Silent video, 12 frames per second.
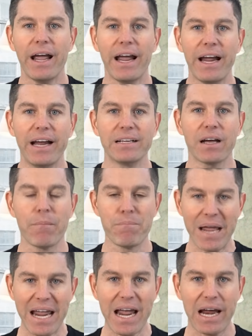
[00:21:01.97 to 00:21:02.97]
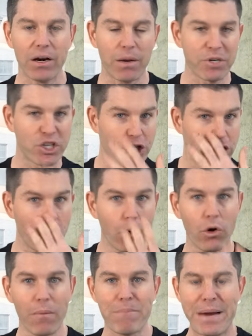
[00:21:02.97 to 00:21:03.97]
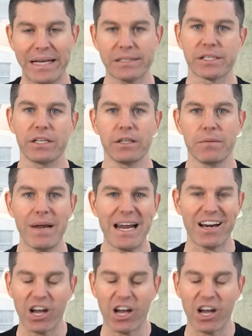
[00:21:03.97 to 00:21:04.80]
And a man, a mature masculine man,